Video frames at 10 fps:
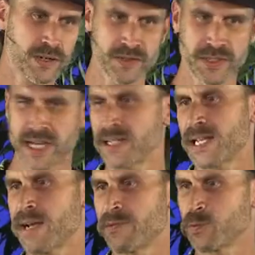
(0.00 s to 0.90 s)
there's 10
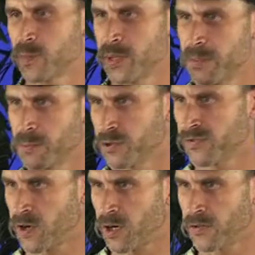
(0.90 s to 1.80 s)
times more people
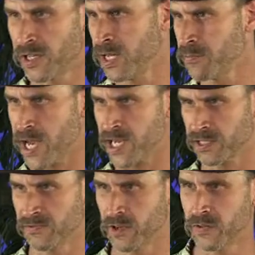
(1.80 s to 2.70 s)
involved and impact
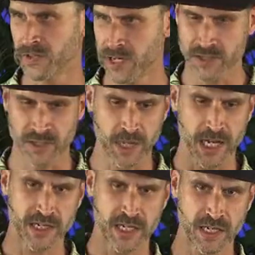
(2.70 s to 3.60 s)
involved in our
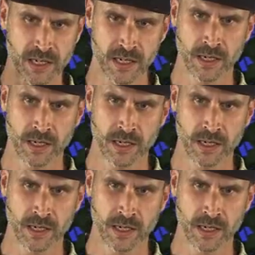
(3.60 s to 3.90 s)
supply chain.